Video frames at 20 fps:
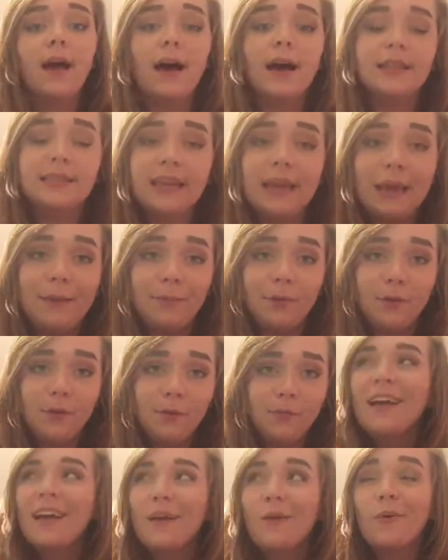a
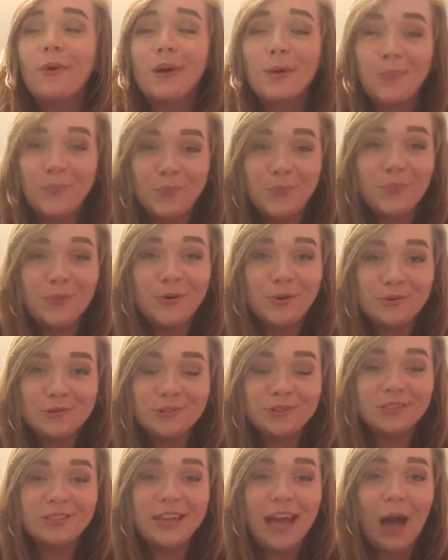table where a
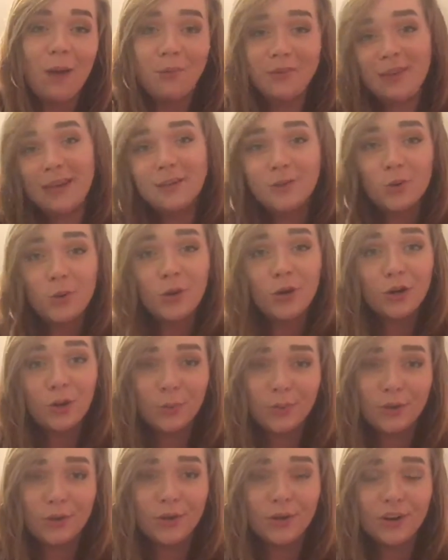producer sat with his or her
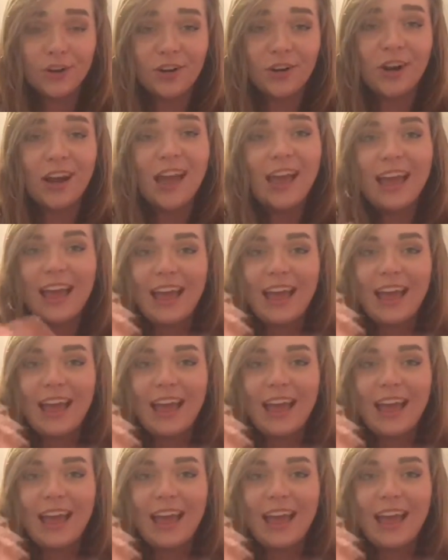computer